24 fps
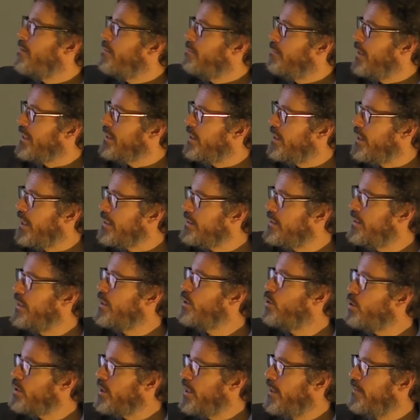Materazzi
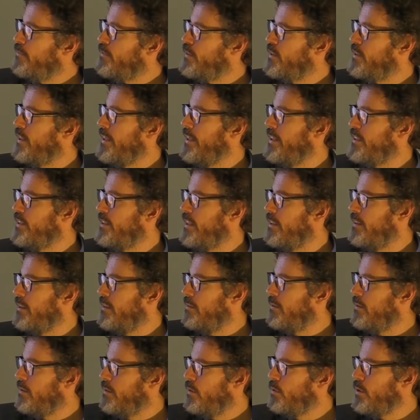could
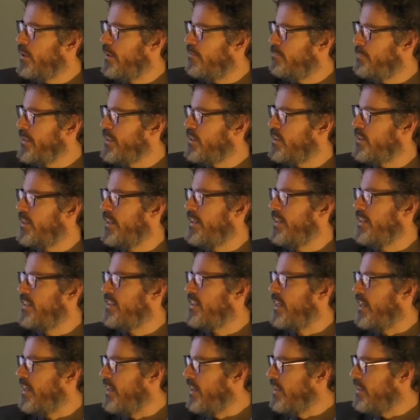have been staying
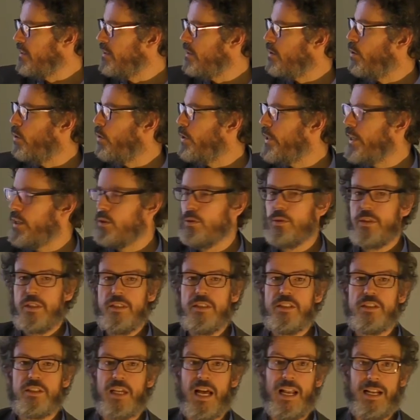silent, or he could
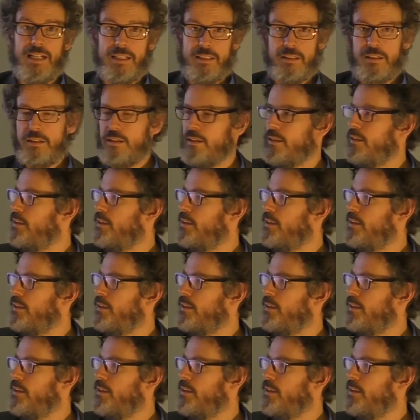insult